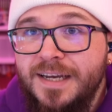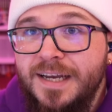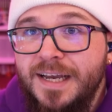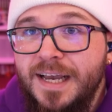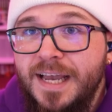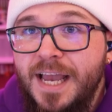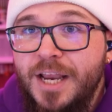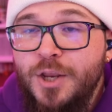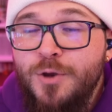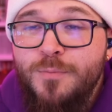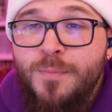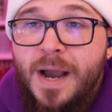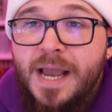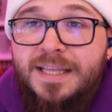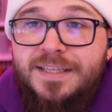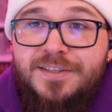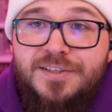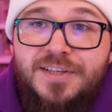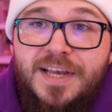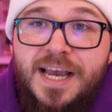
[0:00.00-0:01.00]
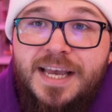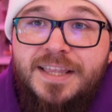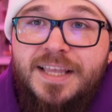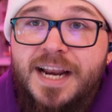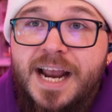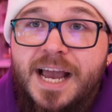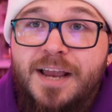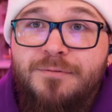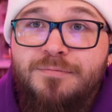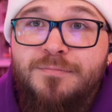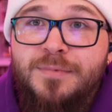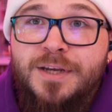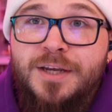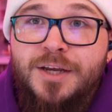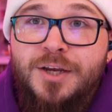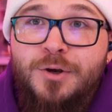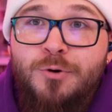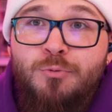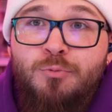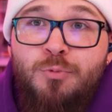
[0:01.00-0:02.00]
And you might say that I
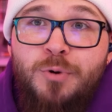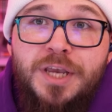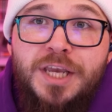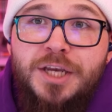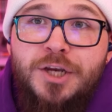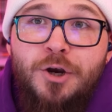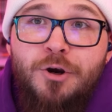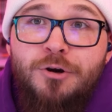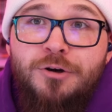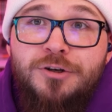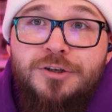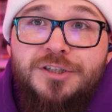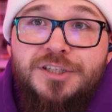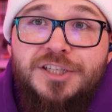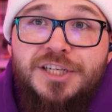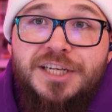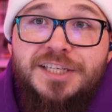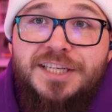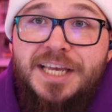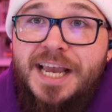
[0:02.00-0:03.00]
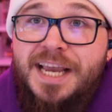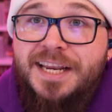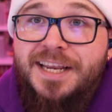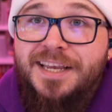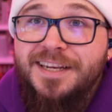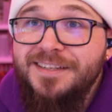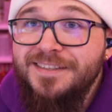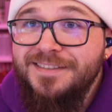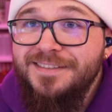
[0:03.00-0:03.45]
regurgitate it.